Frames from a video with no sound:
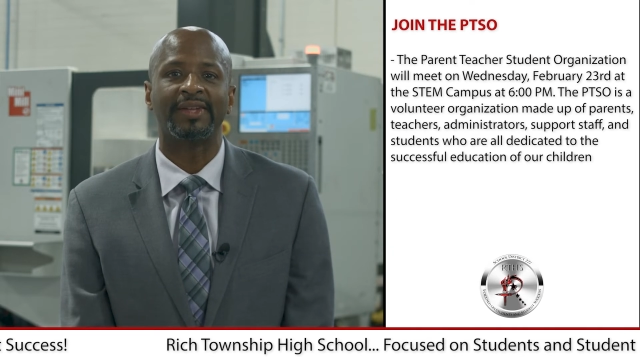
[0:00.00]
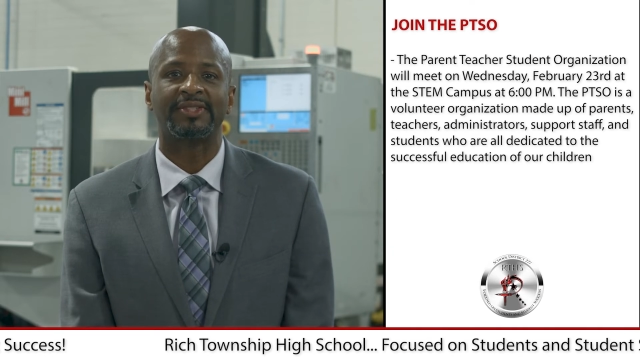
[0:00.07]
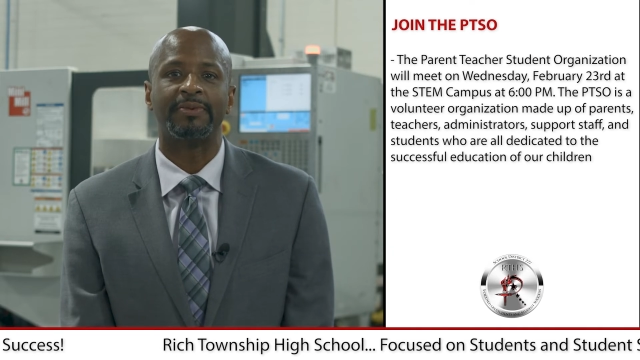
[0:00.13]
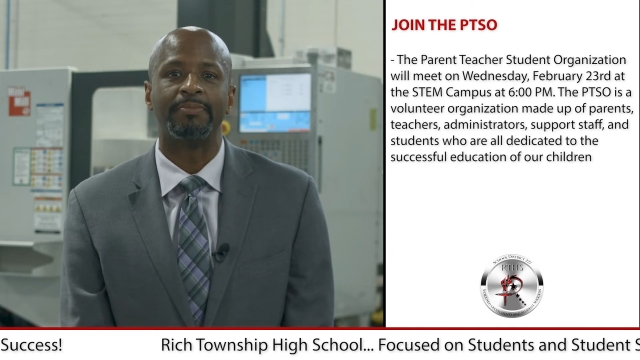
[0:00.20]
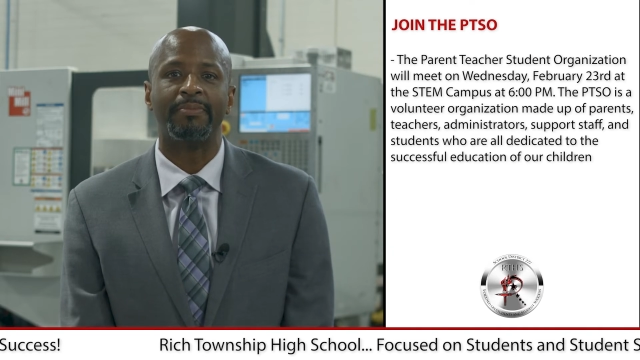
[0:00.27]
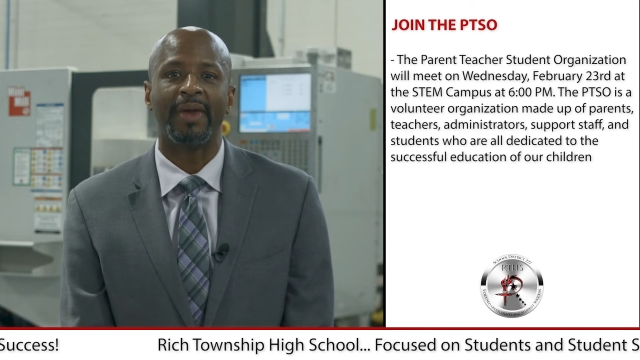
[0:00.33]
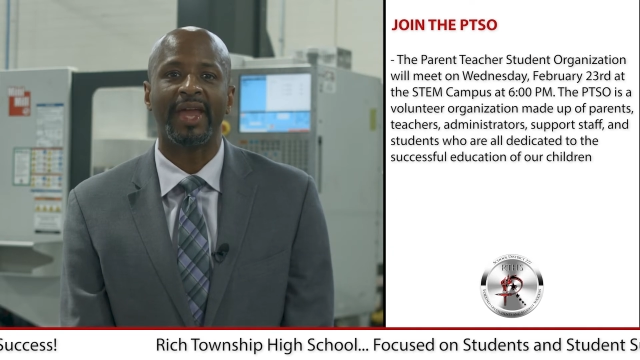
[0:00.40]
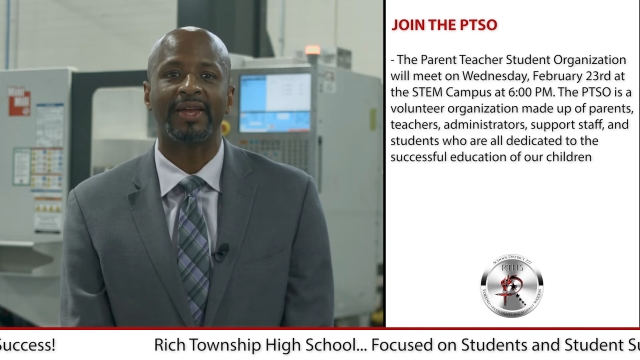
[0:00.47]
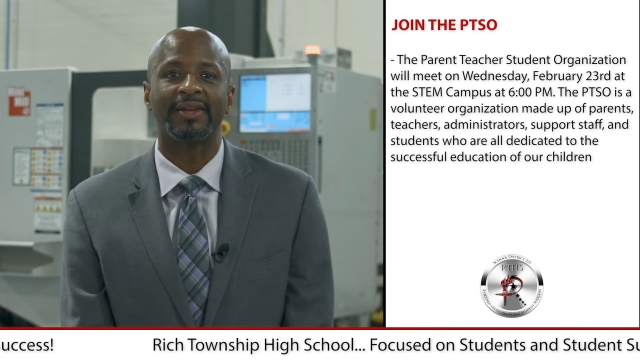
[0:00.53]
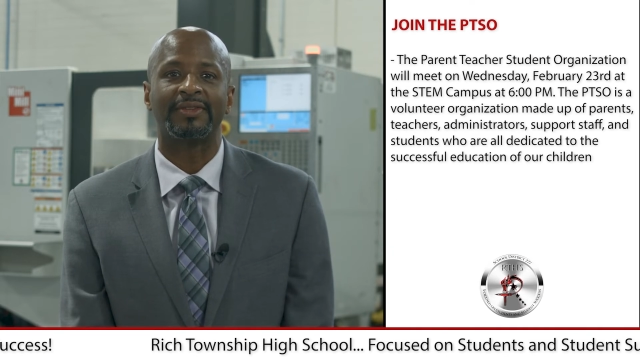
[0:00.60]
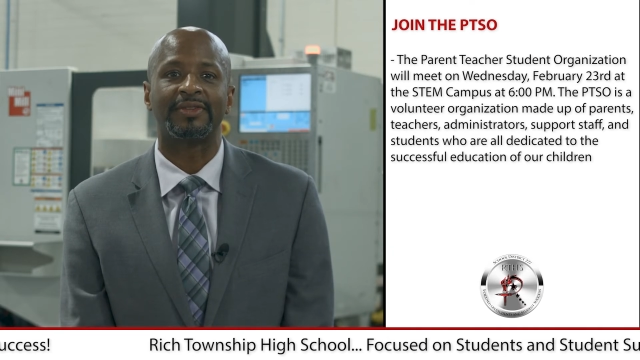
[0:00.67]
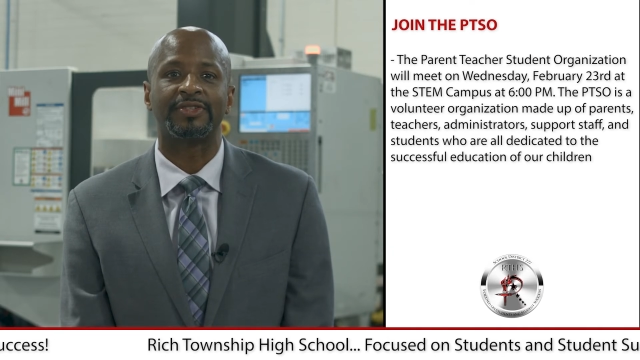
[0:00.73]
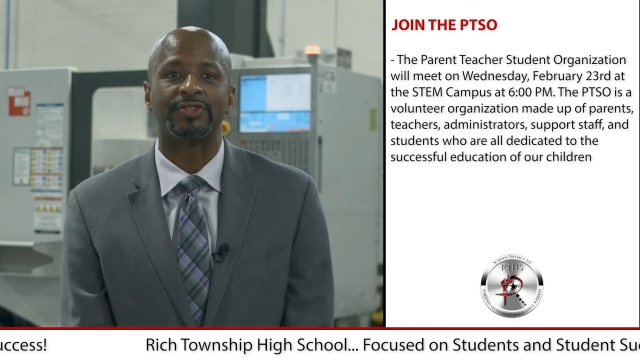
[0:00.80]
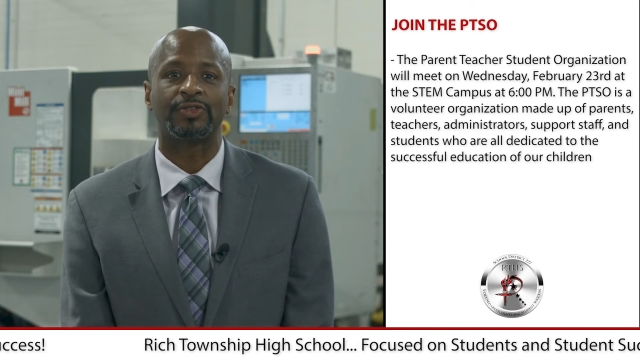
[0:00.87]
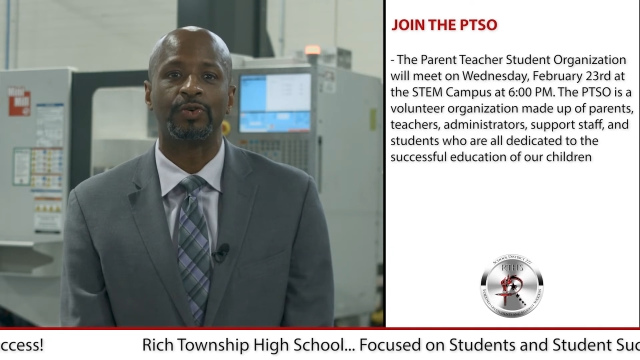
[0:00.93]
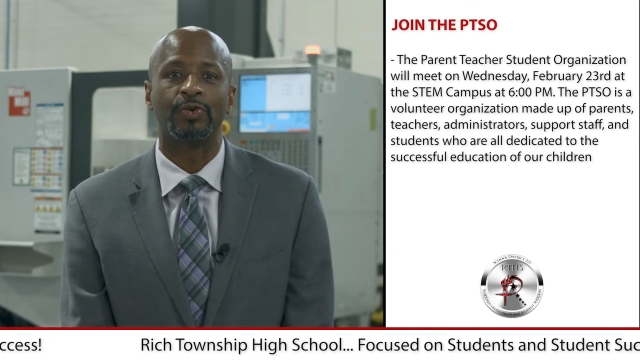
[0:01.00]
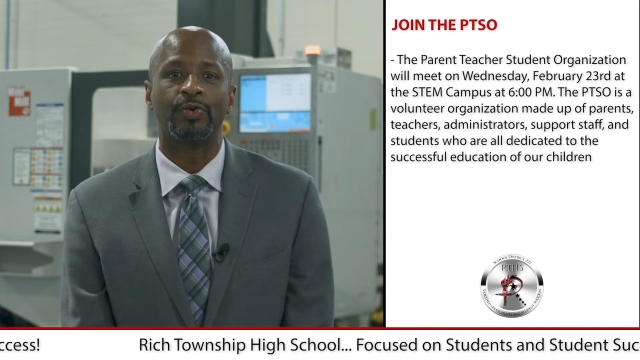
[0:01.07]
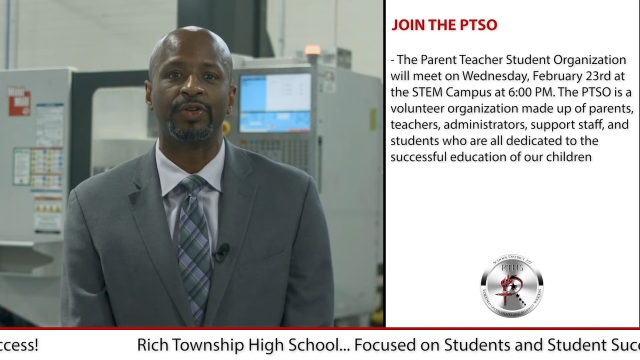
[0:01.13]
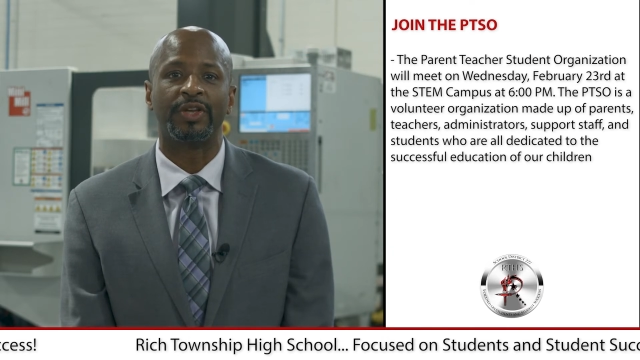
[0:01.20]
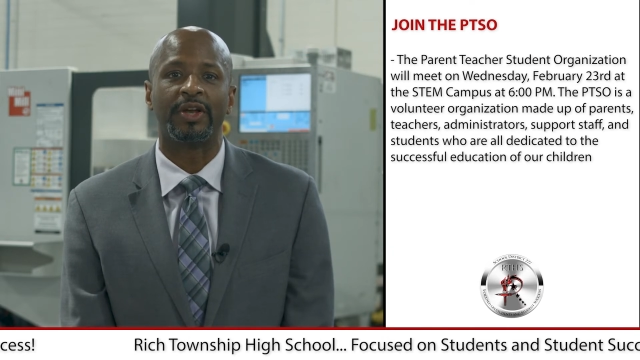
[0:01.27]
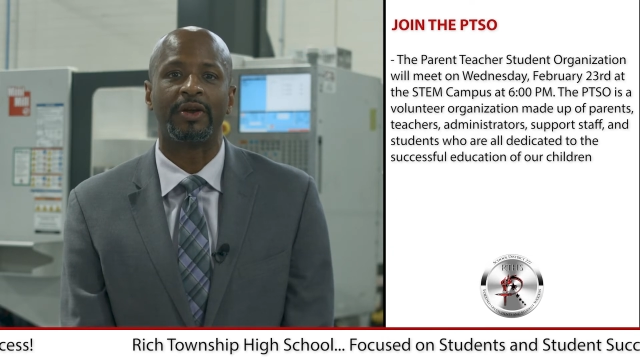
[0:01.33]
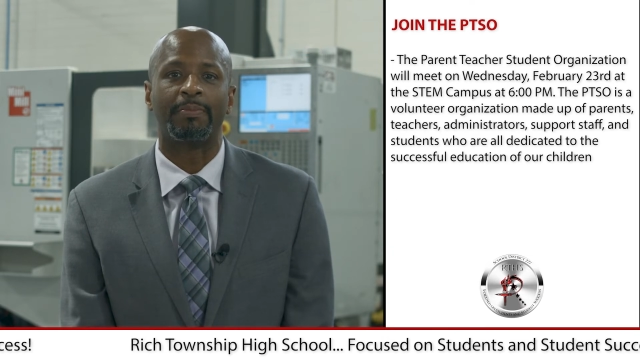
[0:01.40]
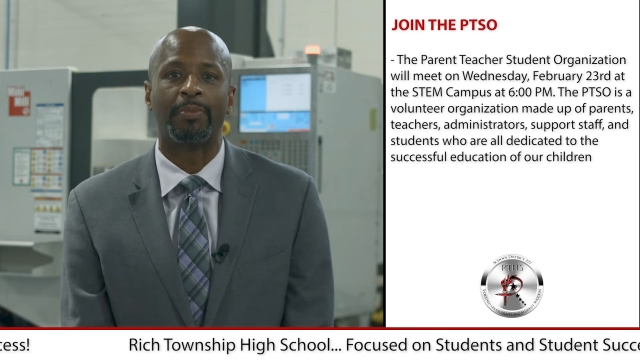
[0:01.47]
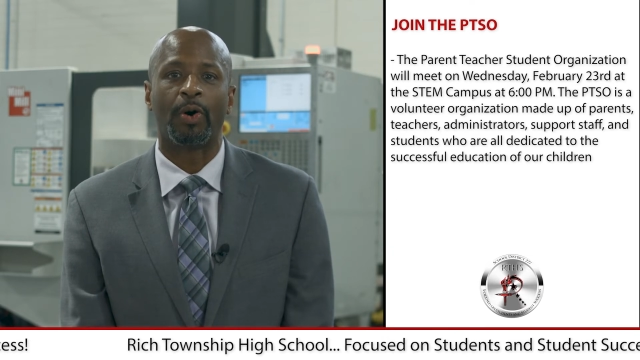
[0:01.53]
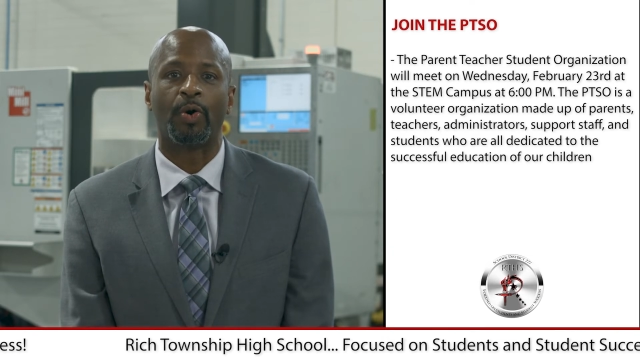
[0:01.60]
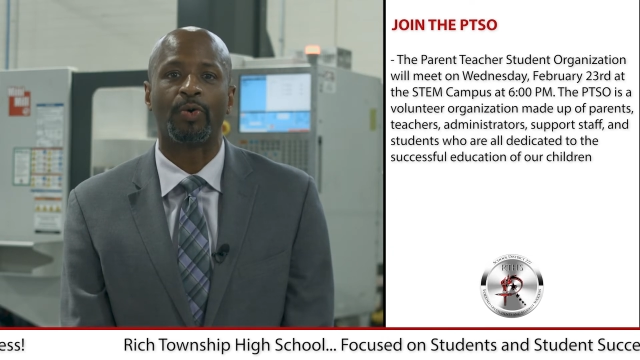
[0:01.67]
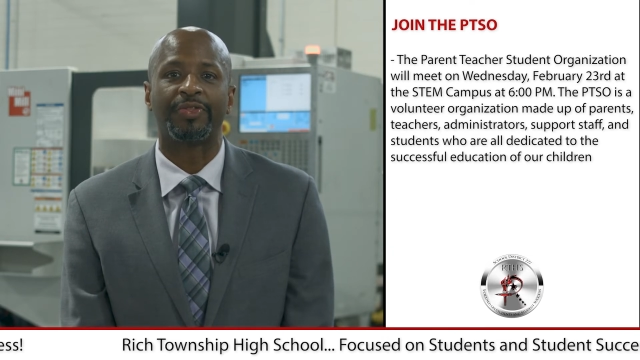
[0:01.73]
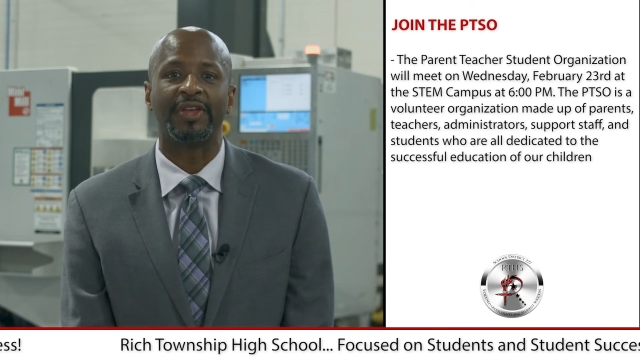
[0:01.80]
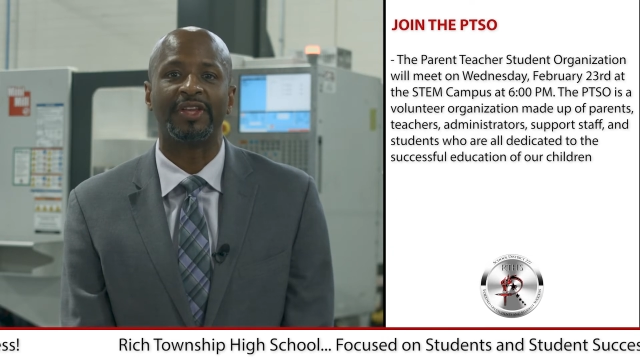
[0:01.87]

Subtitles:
to make the school year both